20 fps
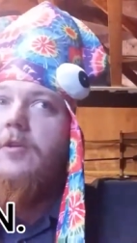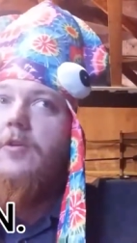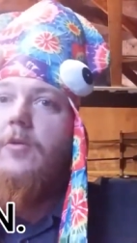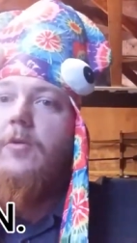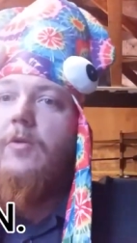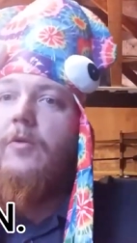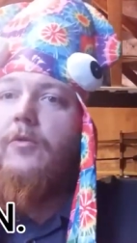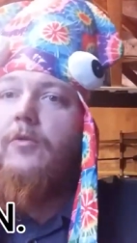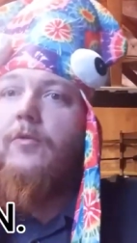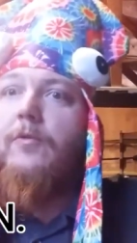
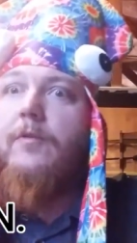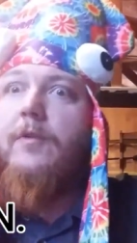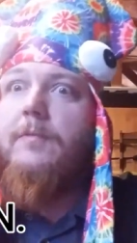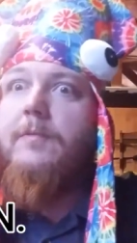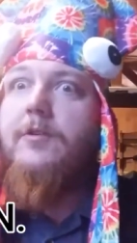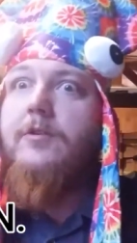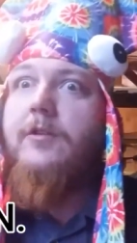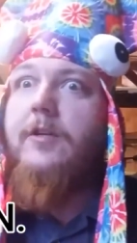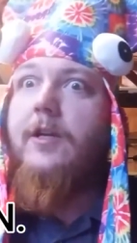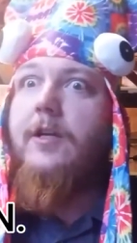north, from the
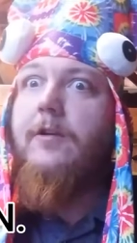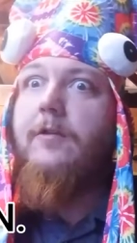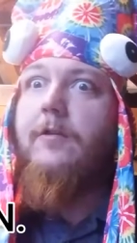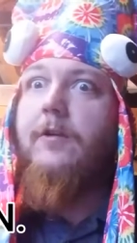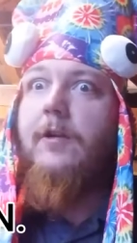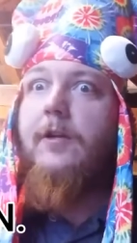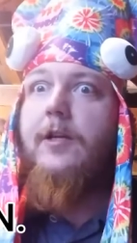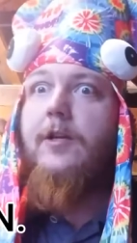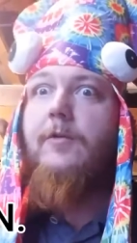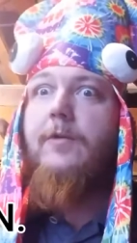mistake on
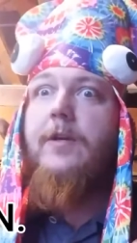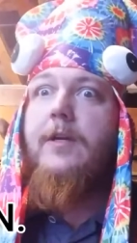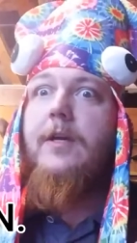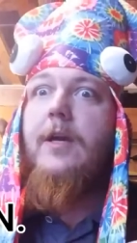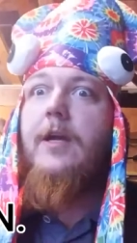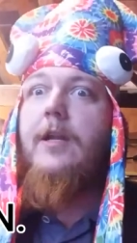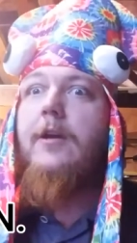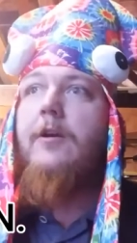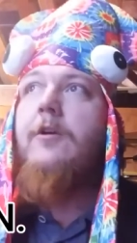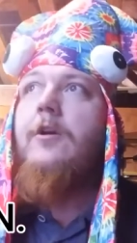the lake, we
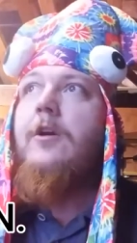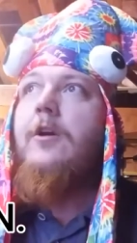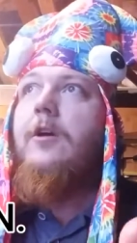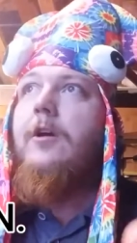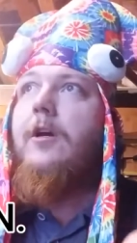got a,